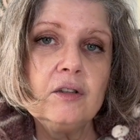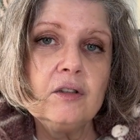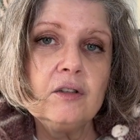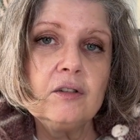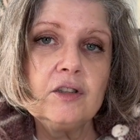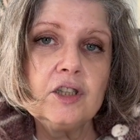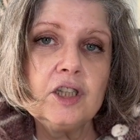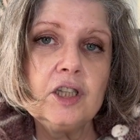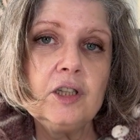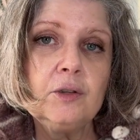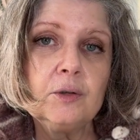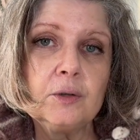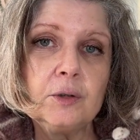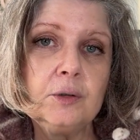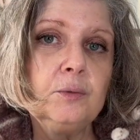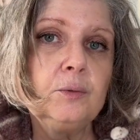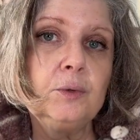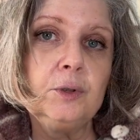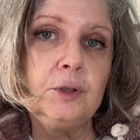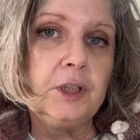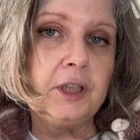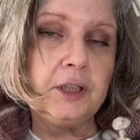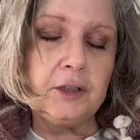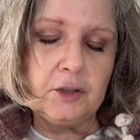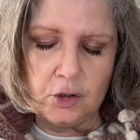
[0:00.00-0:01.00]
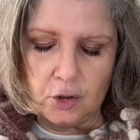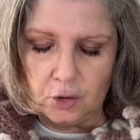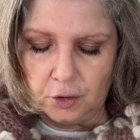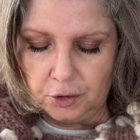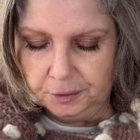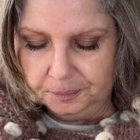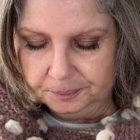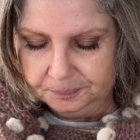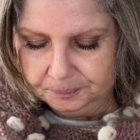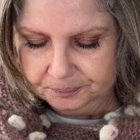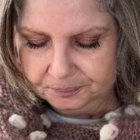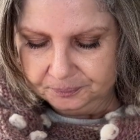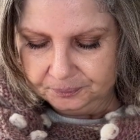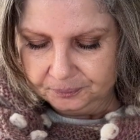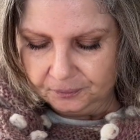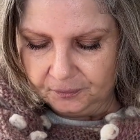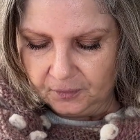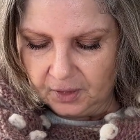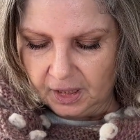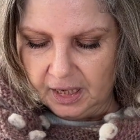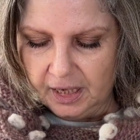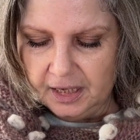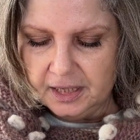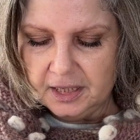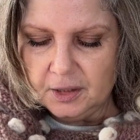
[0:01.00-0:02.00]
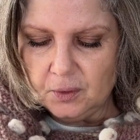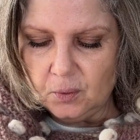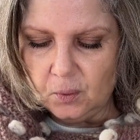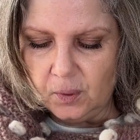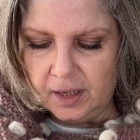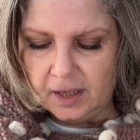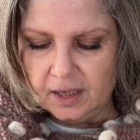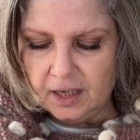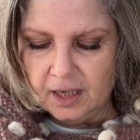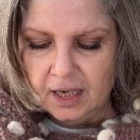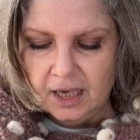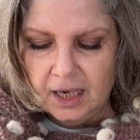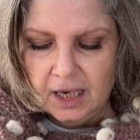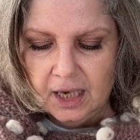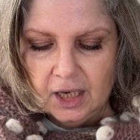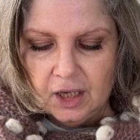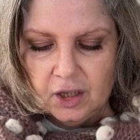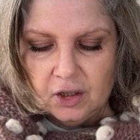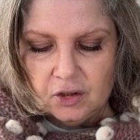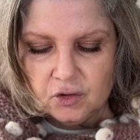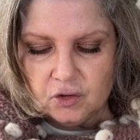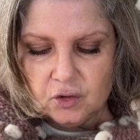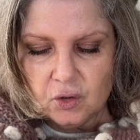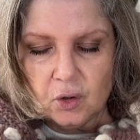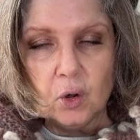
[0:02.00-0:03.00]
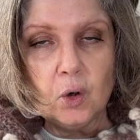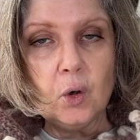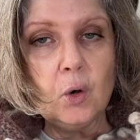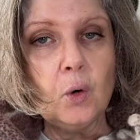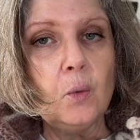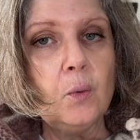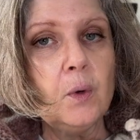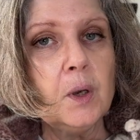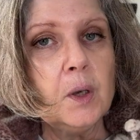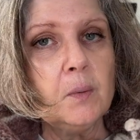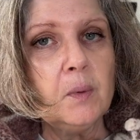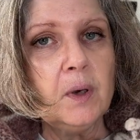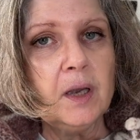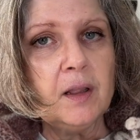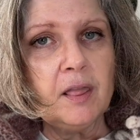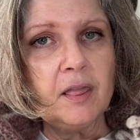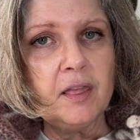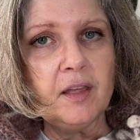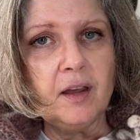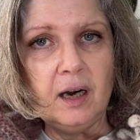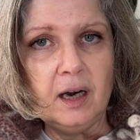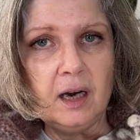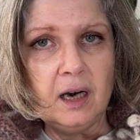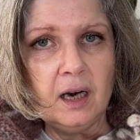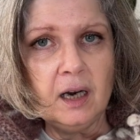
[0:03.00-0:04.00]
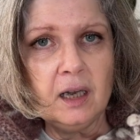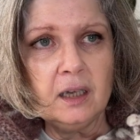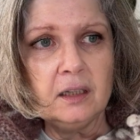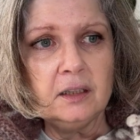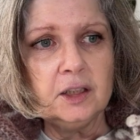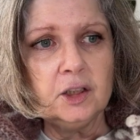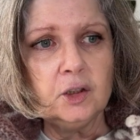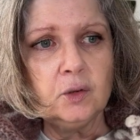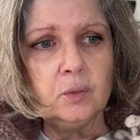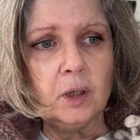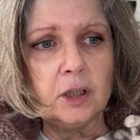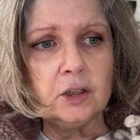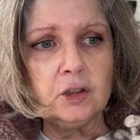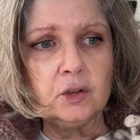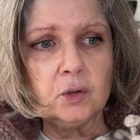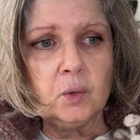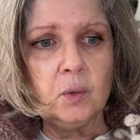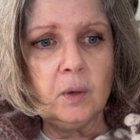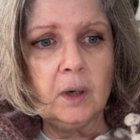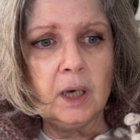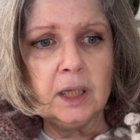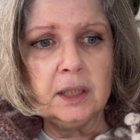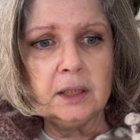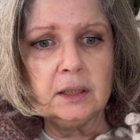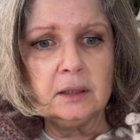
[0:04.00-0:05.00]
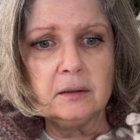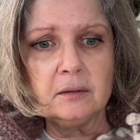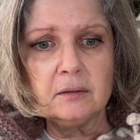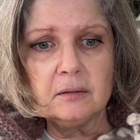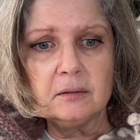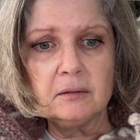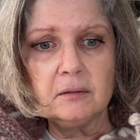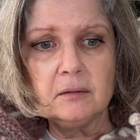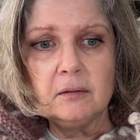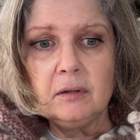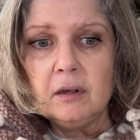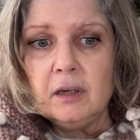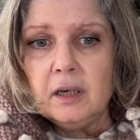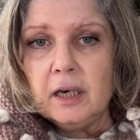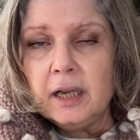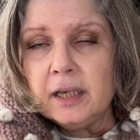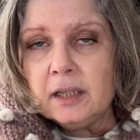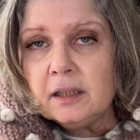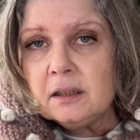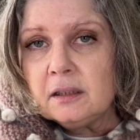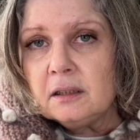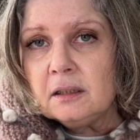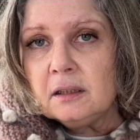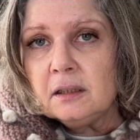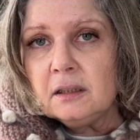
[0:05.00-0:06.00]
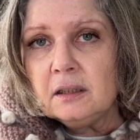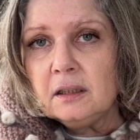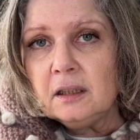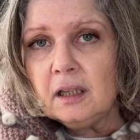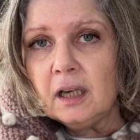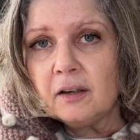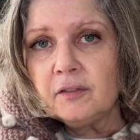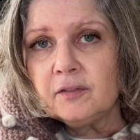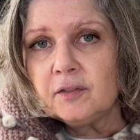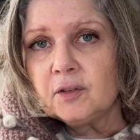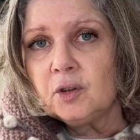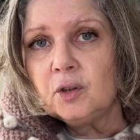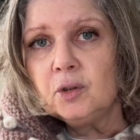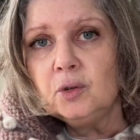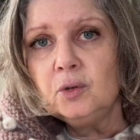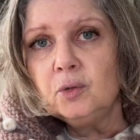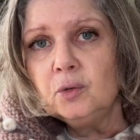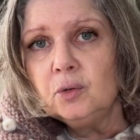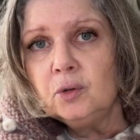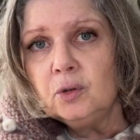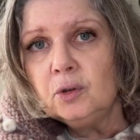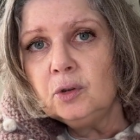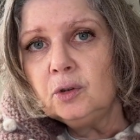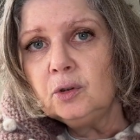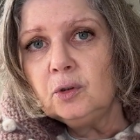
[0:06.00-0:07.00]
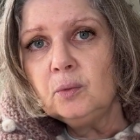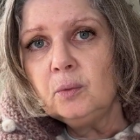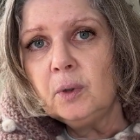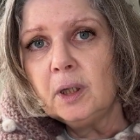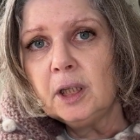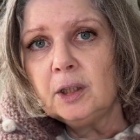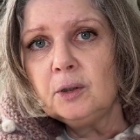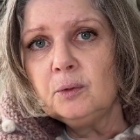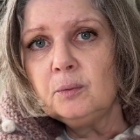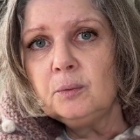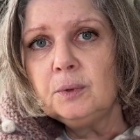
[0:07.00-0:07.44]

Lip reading: children would enjoy. Anyway, so we went there, and it was quite late in the afternoon when